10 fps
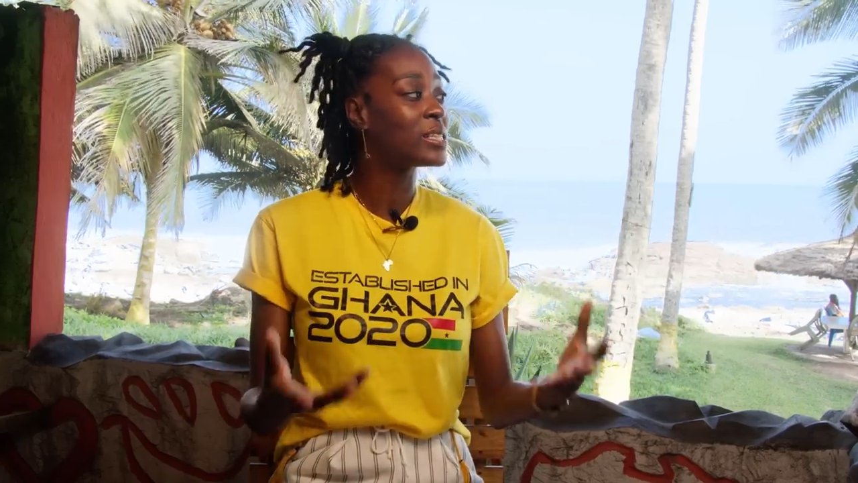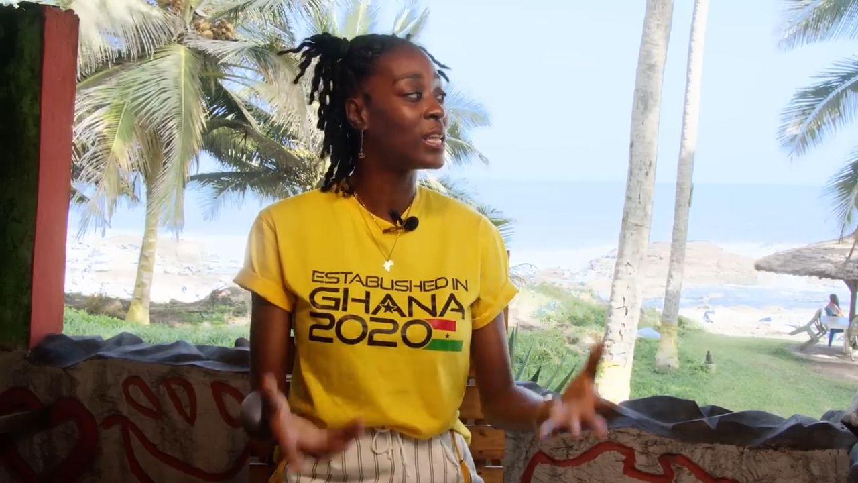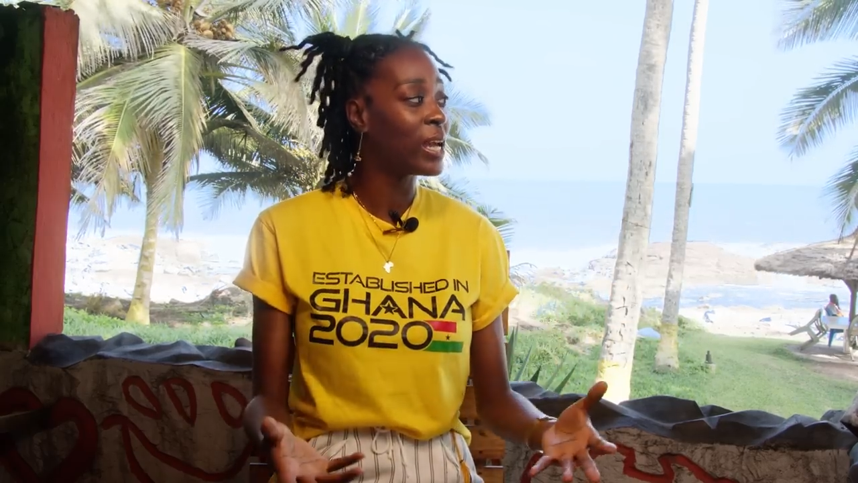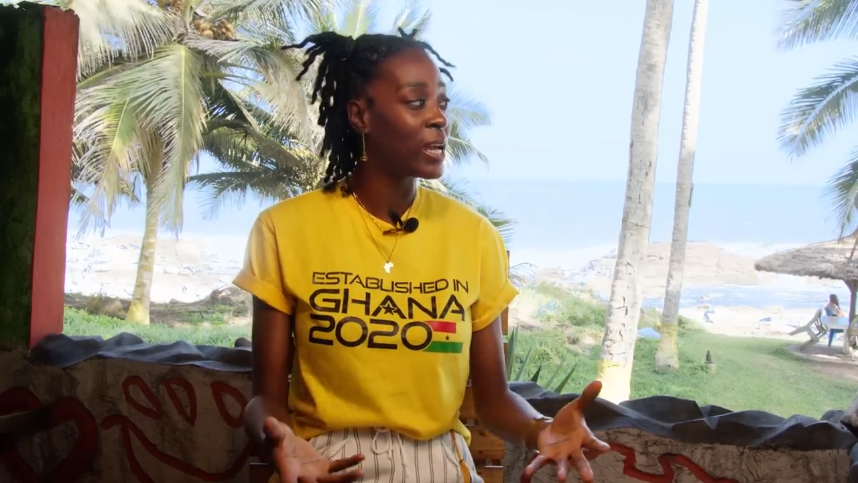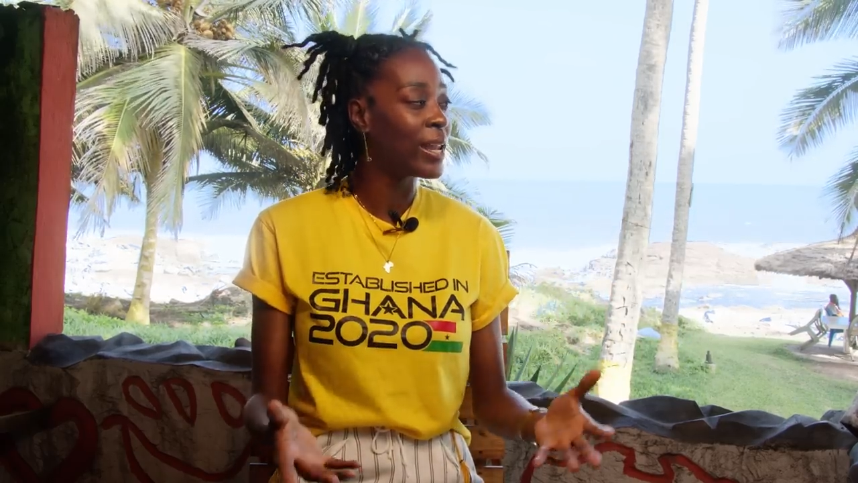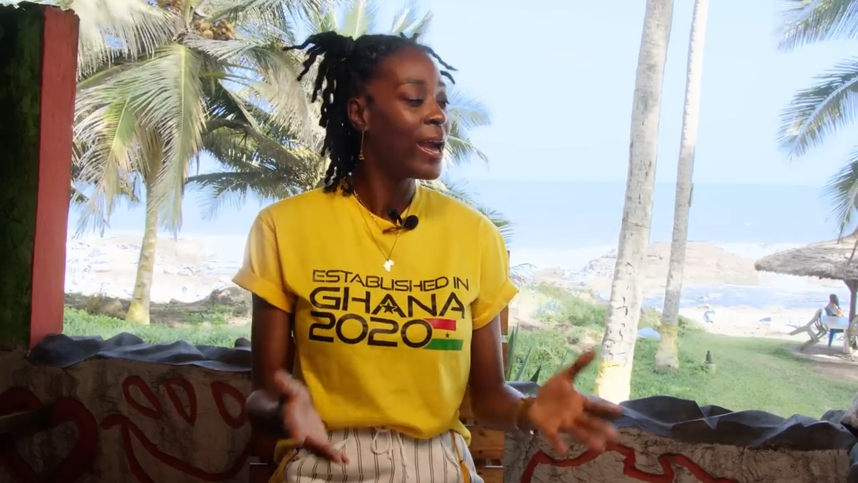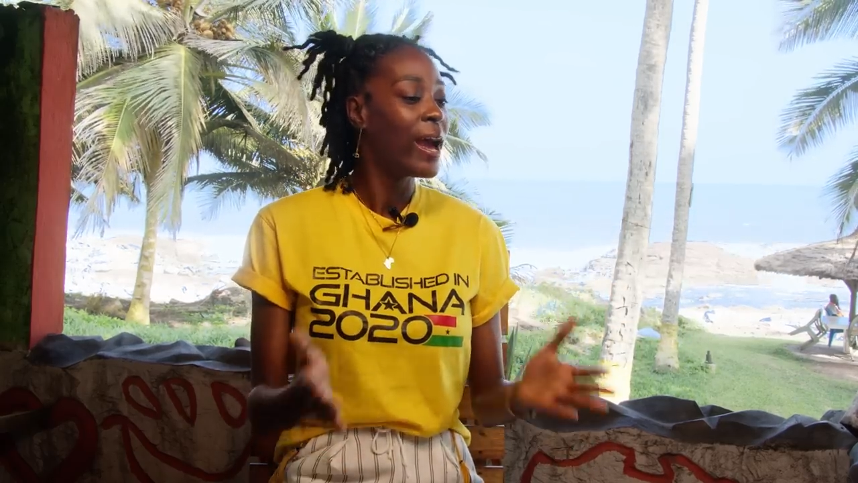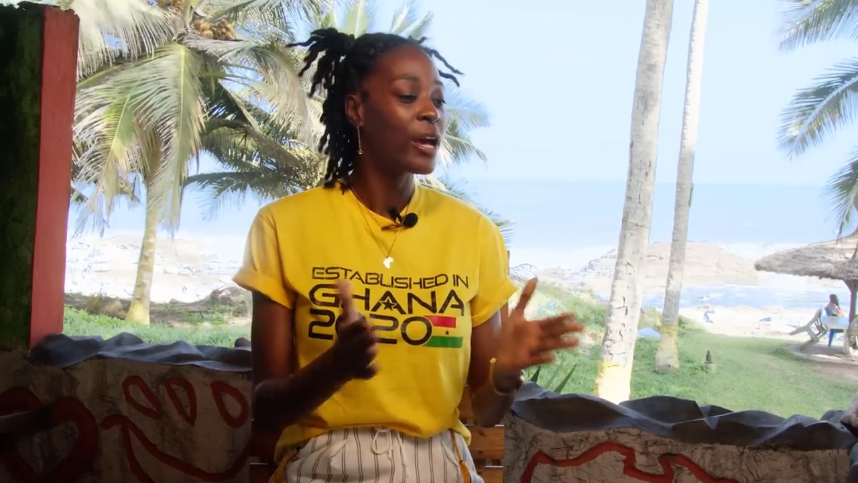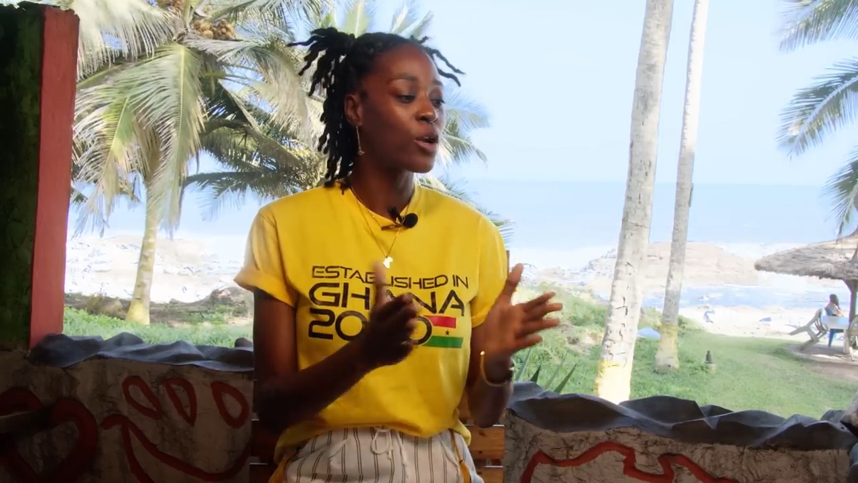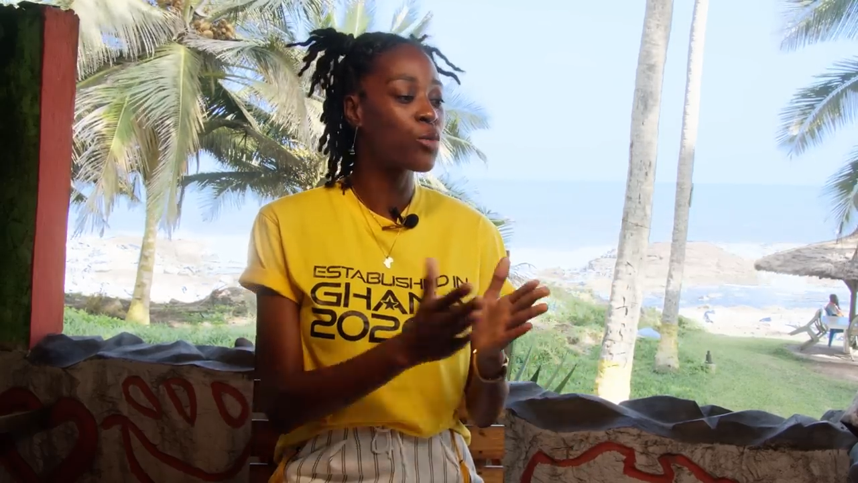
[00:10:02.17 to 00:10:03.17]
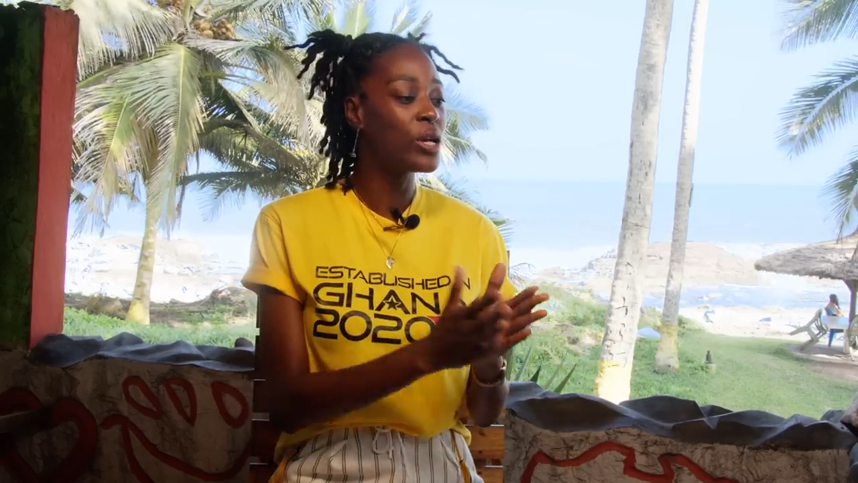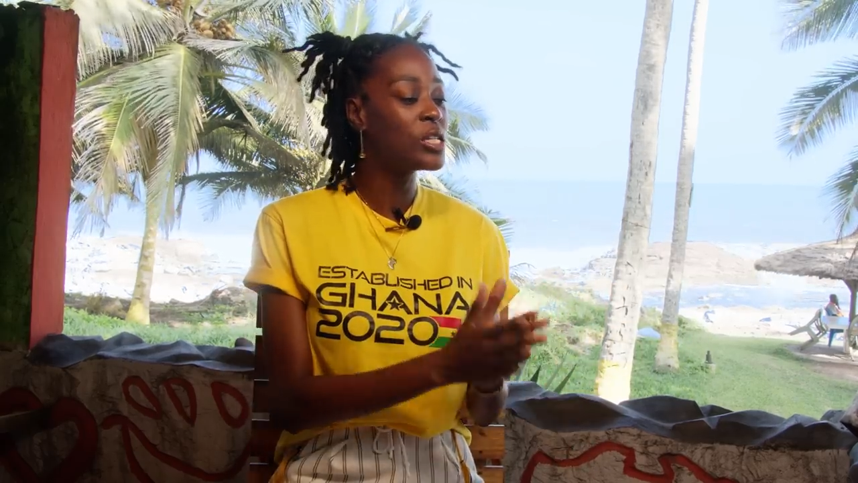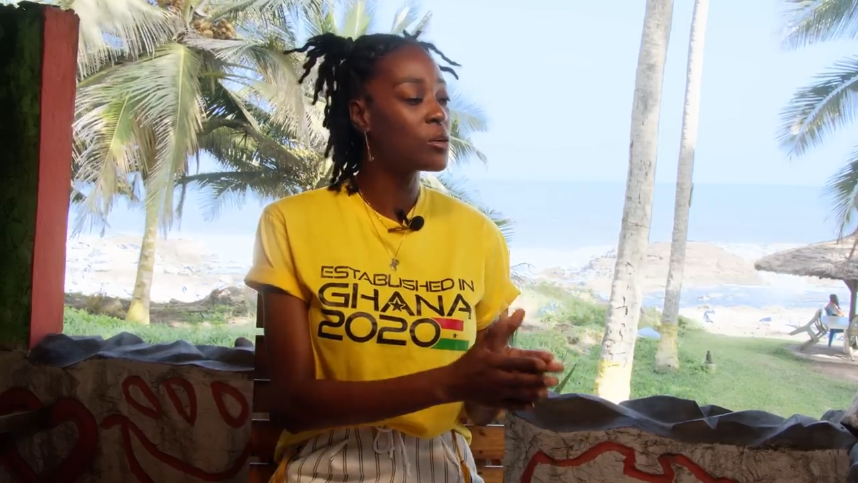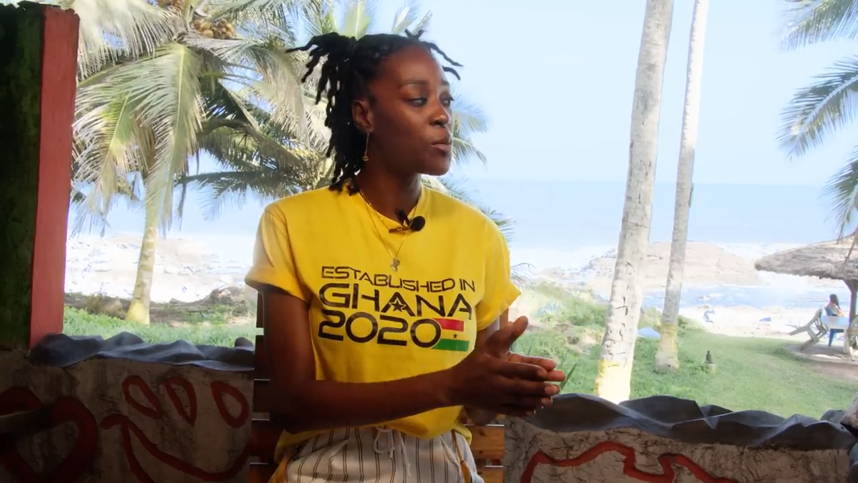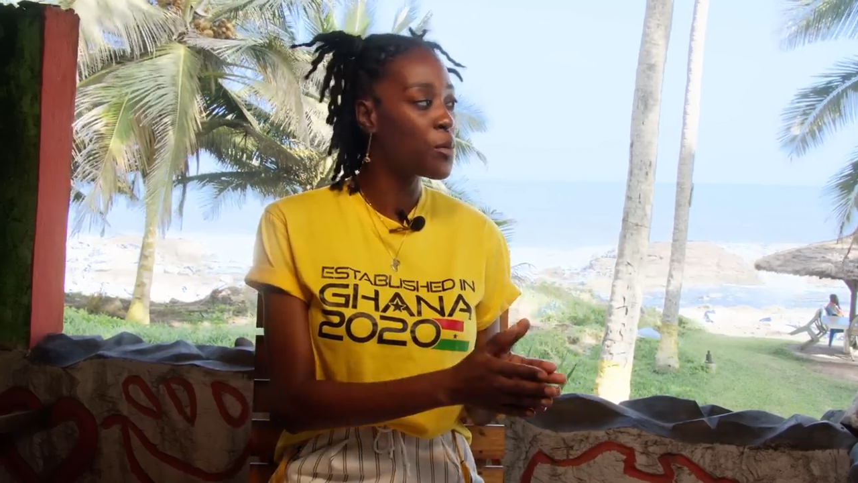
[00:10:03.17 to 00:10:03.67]
land at a
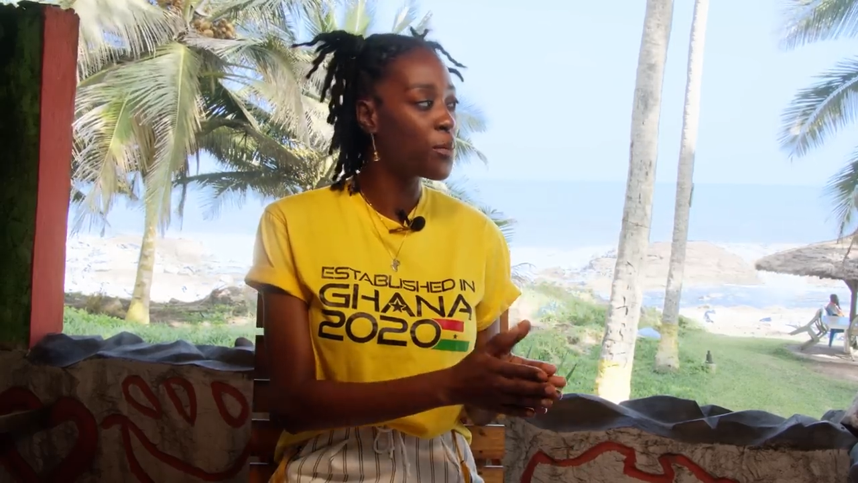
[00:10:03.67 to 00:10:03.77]
reasonable